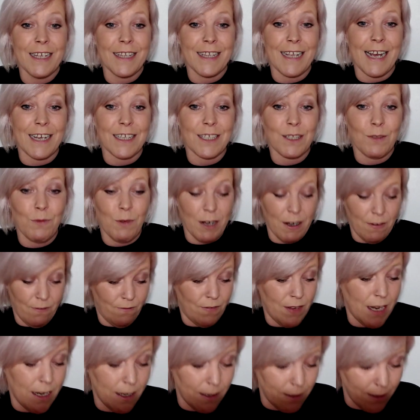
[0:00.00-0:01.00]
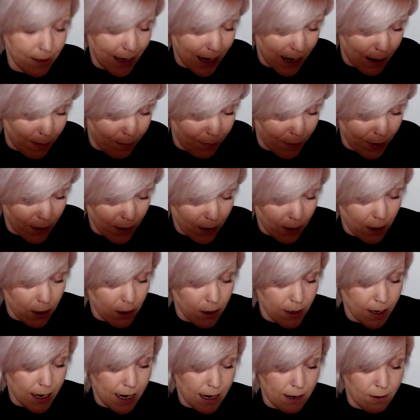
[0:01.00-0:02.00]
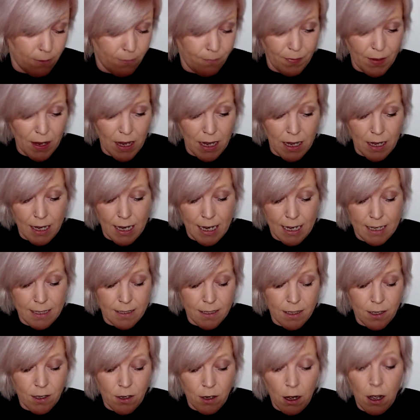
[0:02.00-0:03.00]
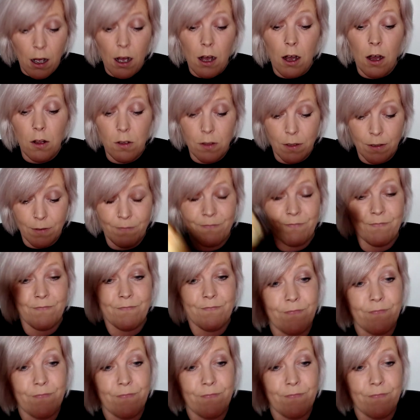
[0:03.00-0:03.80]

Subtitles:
That's what I feel, Capricorn. Oh, it's a call.